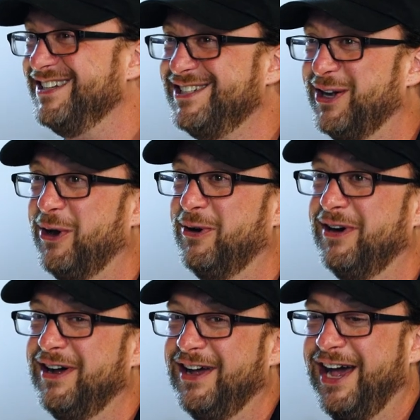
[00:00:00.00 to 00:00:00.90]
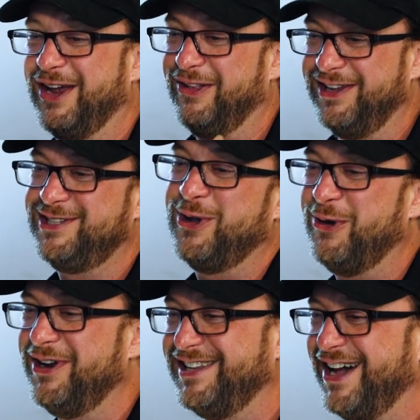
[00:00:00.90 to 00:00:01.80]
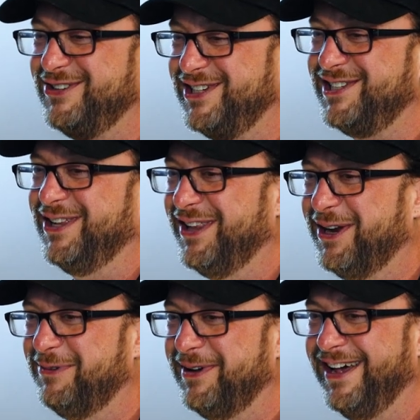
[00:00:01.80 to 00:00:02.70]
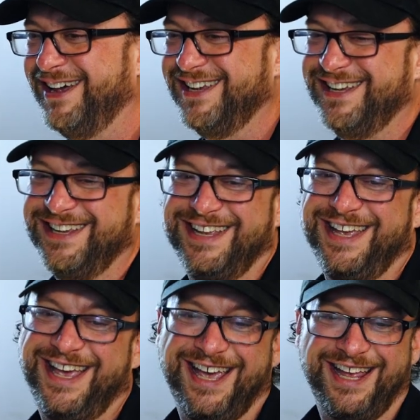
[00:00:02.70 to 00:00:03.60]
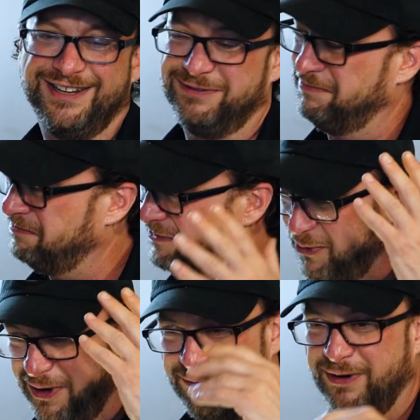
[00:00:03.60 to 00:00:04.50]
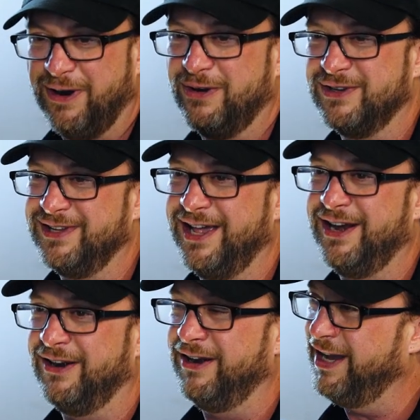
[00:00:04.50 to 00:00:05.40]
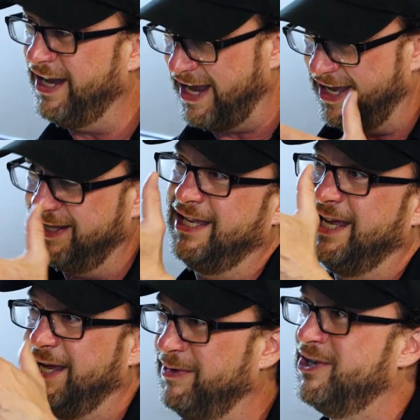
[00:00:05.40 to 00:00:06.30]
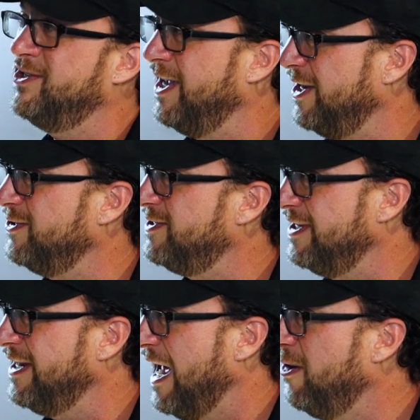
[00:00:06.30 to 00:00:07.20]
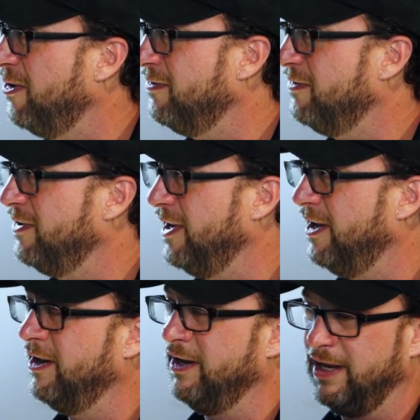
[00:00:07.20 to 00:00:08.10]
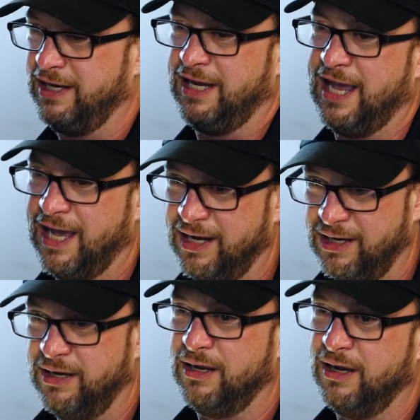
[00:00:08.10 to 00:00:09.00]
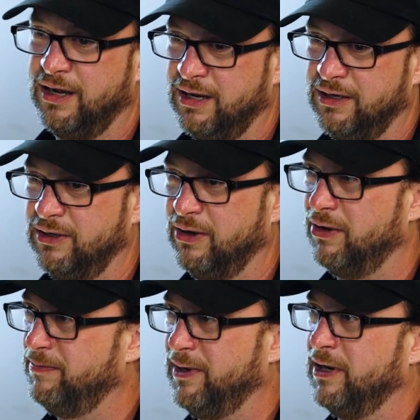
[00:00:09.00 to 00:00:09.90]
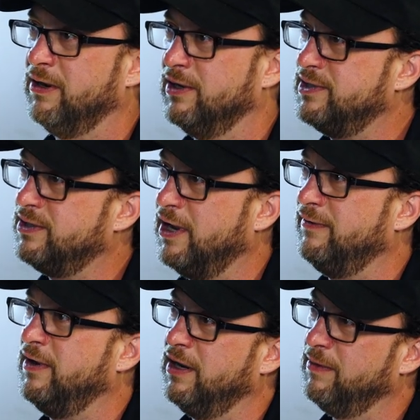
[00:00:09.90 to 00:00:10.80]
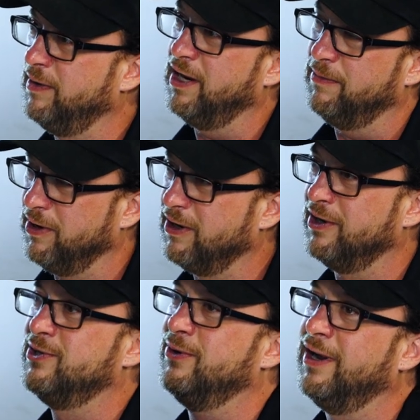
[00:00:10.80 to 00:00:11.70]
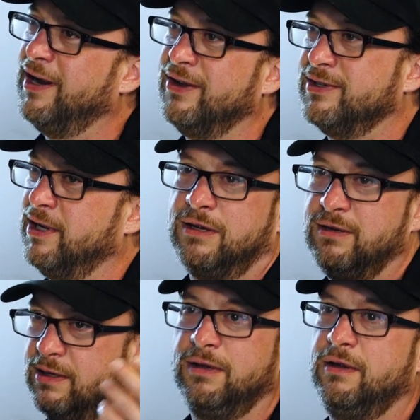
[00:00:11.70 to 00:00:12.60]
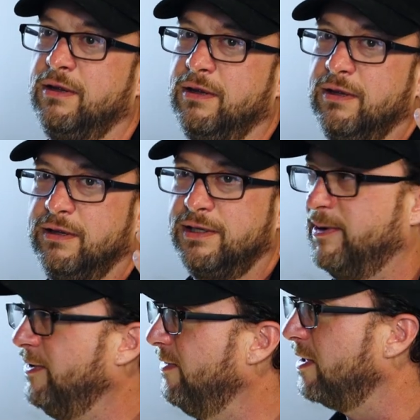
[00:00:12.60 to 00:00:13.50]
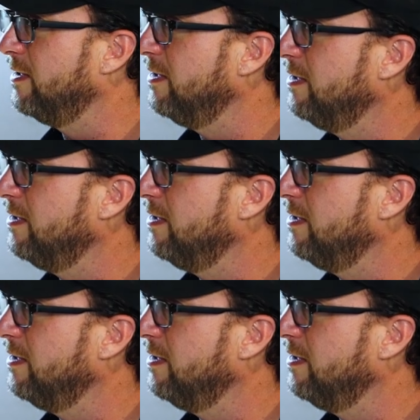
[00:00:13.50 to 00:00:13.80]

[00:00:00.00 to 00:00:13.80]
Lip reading: So I go, let's tone it down just a little bit. And 24 hours later, he had the image that you see now over there. And then he added, the beer and stuff and a burger to it. And I was like, it's perfect. Yeah.